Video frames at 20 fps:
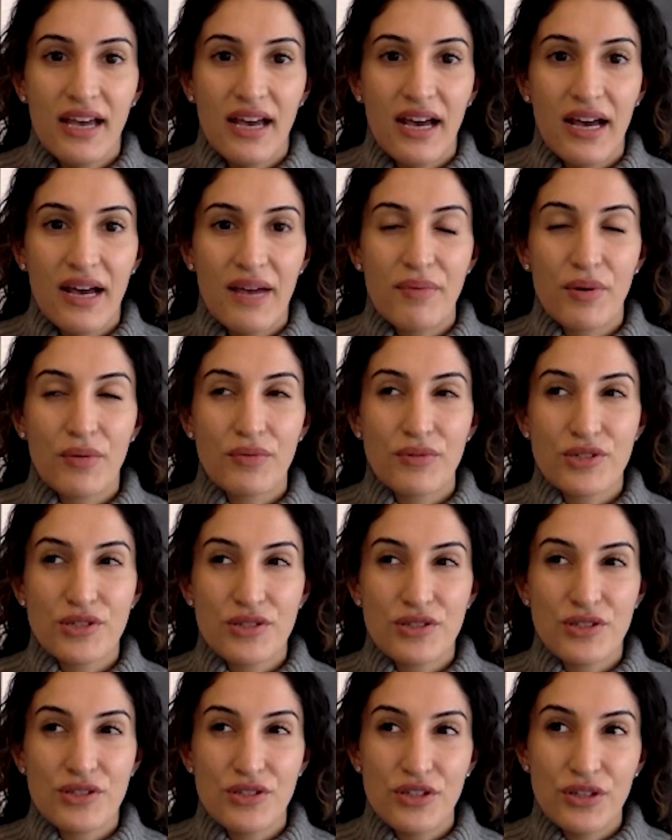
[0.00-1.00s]
But
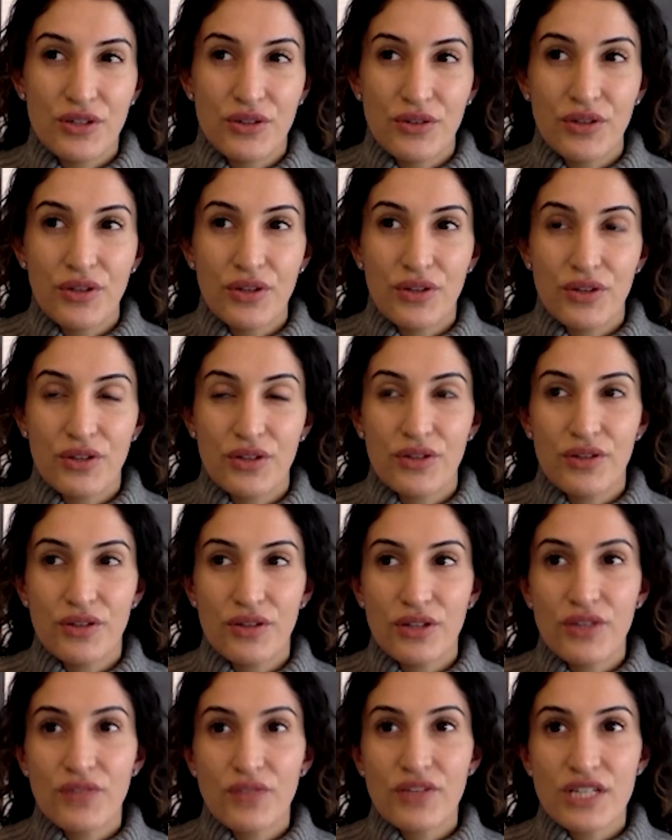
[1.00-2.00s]

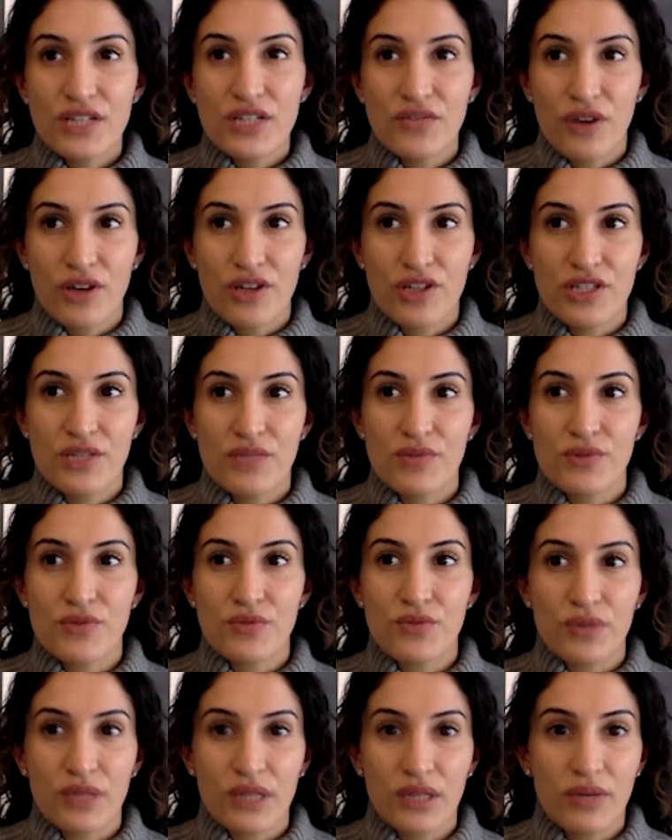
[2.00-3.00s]
University of Washington was
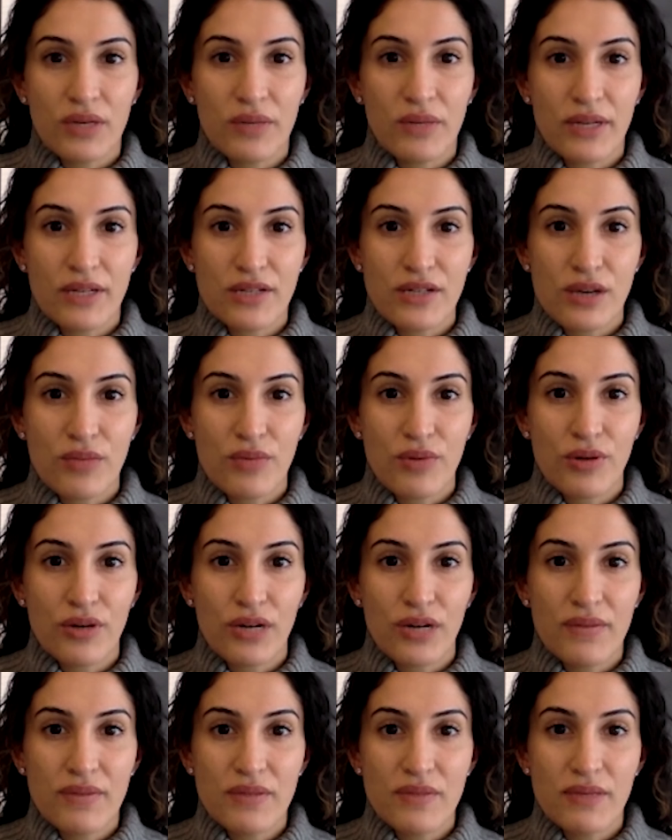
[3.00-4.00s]
really one of my top
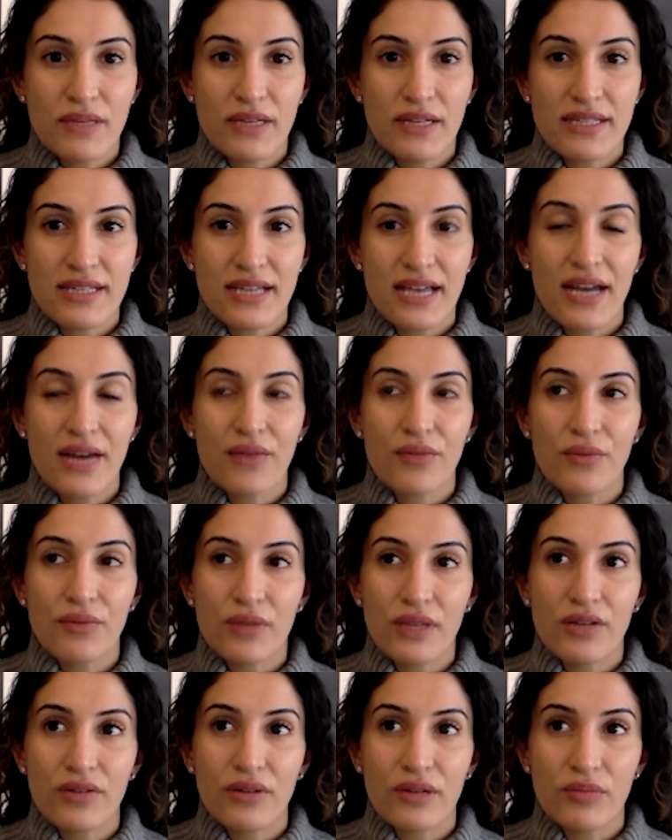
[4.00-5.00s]
programs because it had a
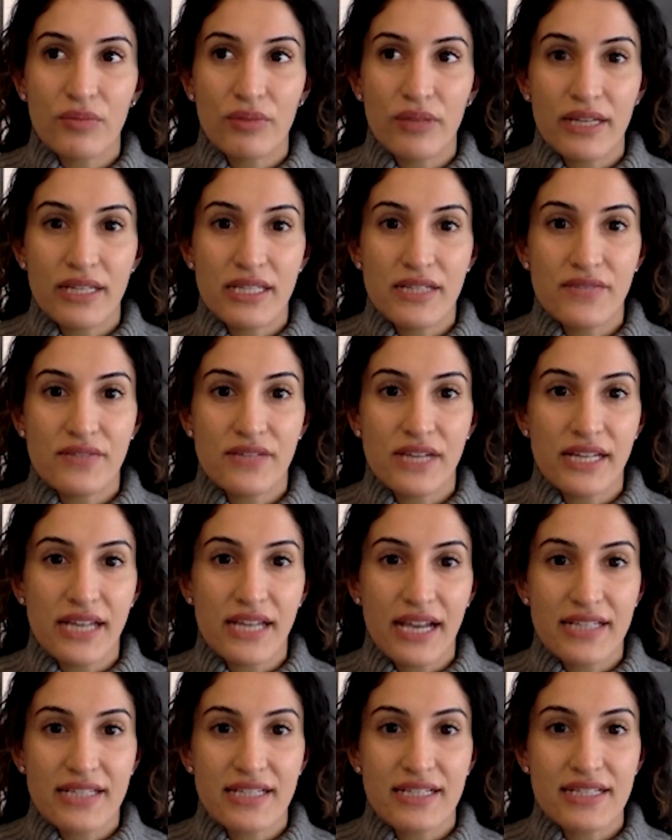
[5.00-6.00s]
really great blend of
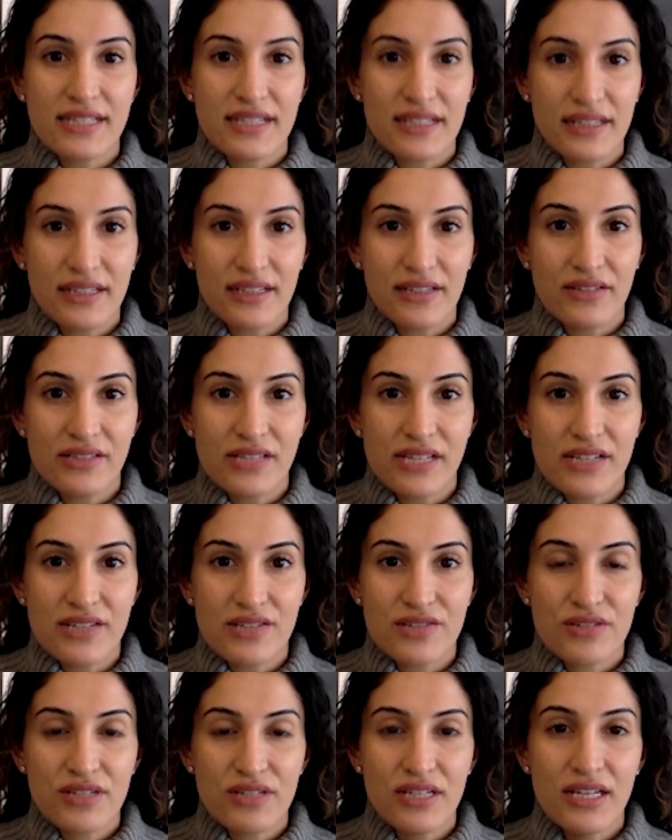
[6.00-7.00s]
didactics and clinical
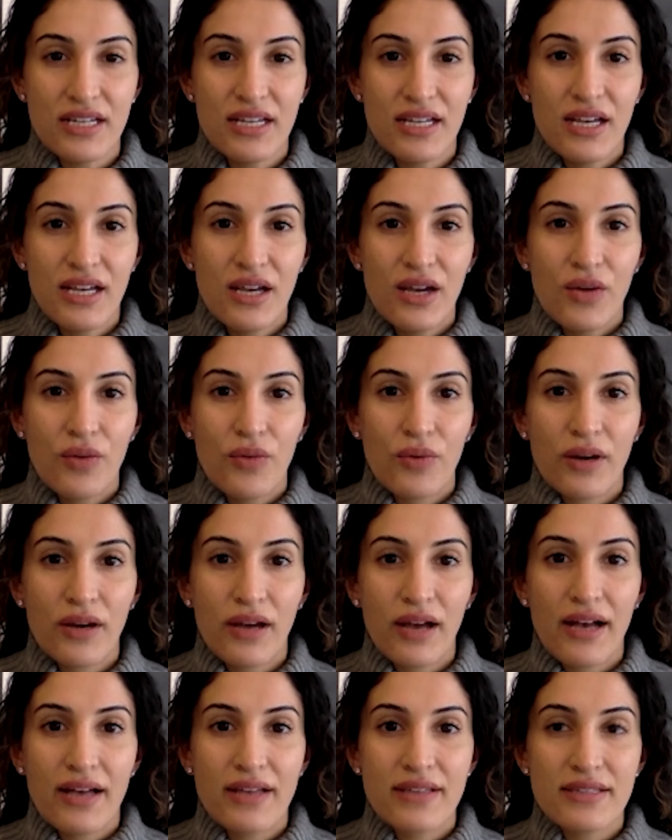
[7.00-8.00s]
dentistry.
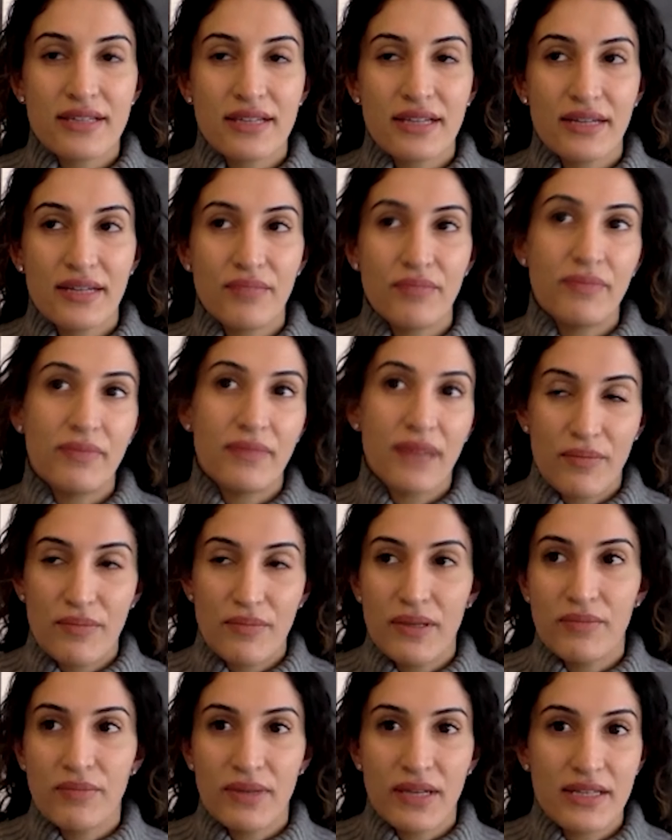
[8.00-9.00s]
Whereas, and that
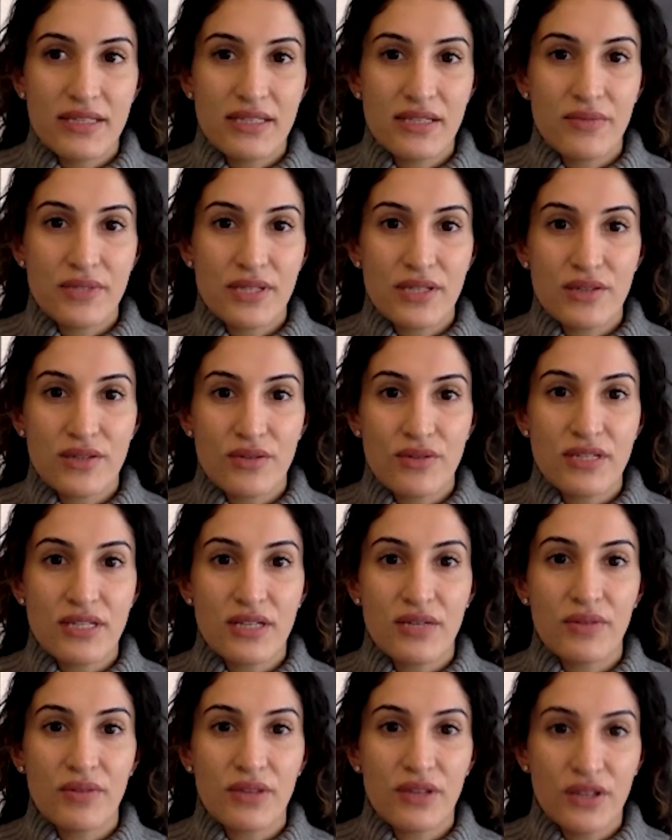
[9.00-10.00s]
being because it was
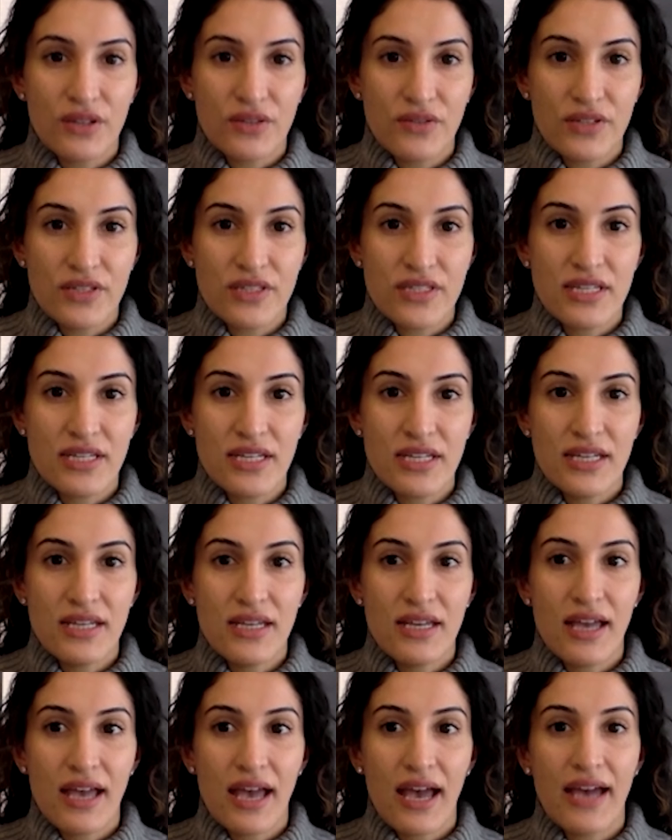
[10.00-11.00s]
associated with the
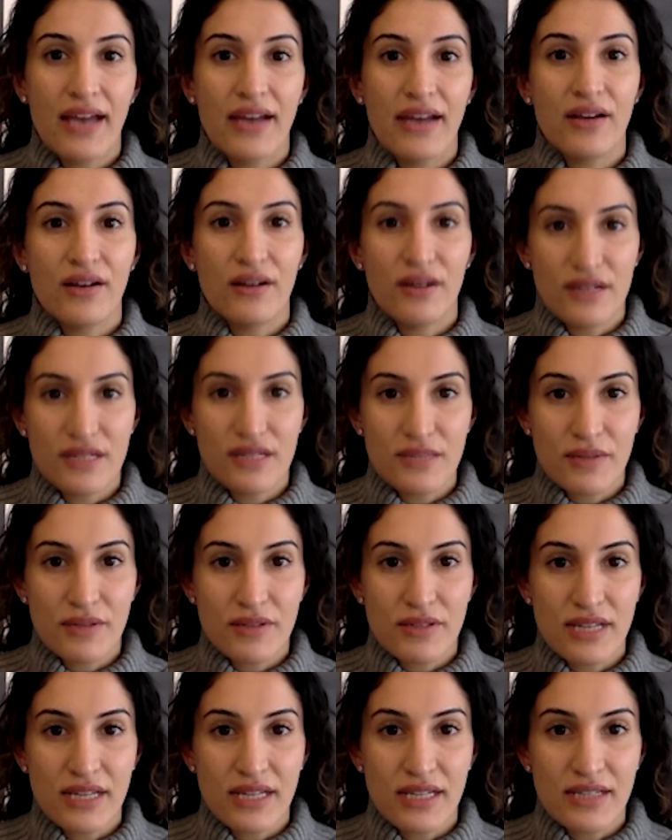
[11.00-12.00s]
university and a hospital
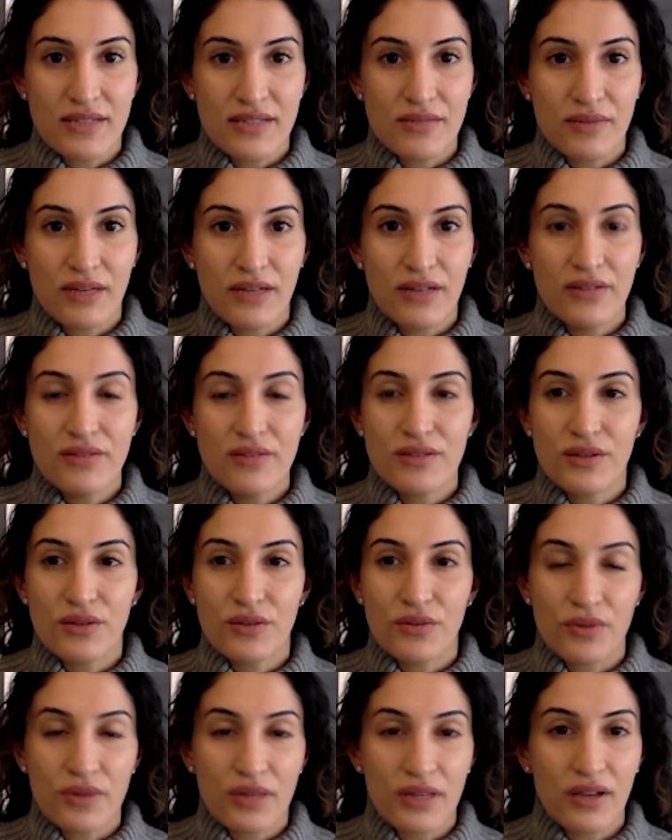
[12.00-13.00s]
setting as well. So
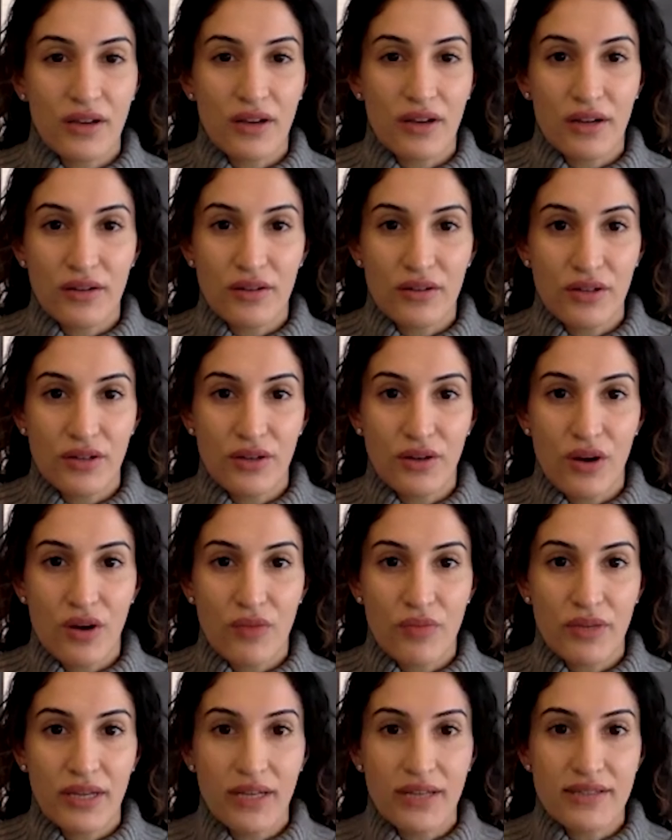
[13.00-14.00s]
we really got a good
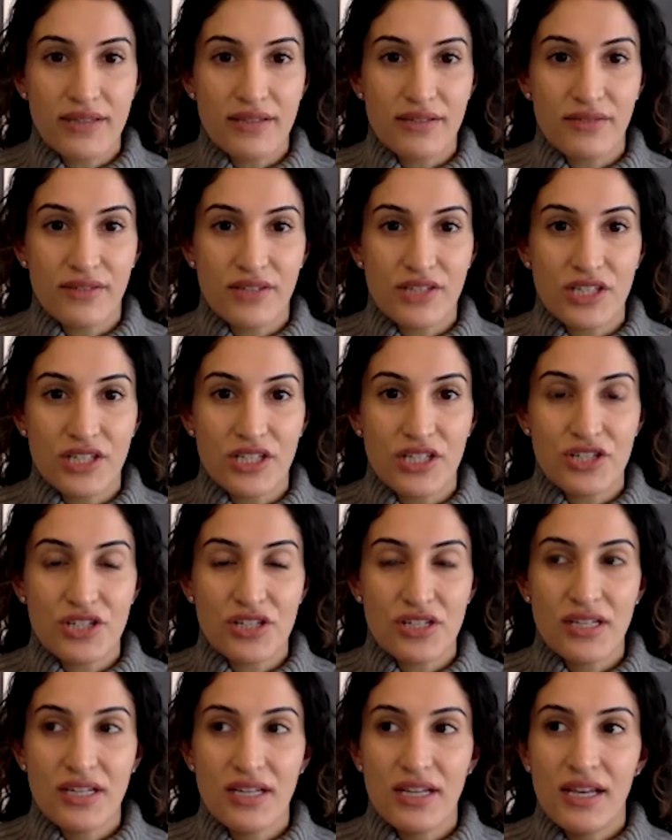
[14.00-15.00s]
comprehensive
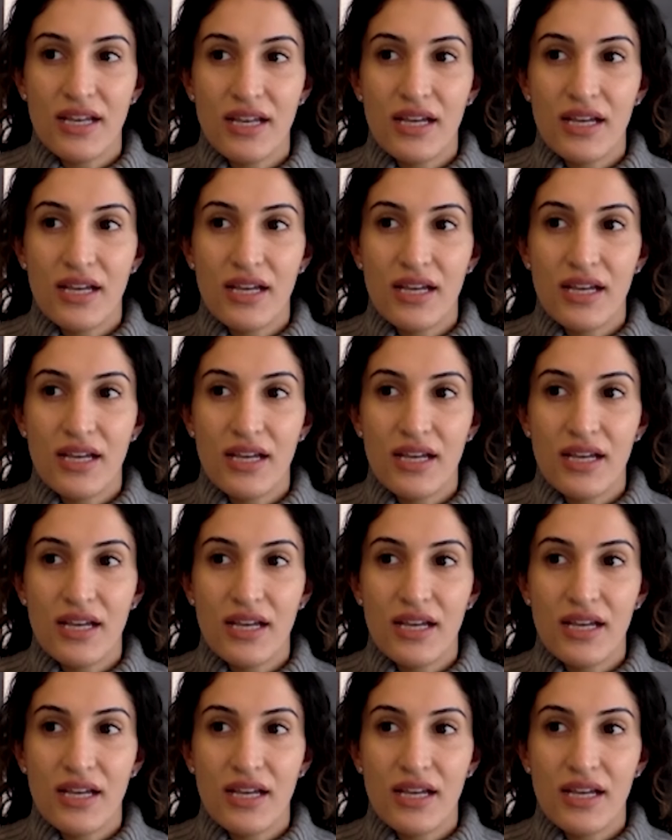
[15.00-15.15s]
education.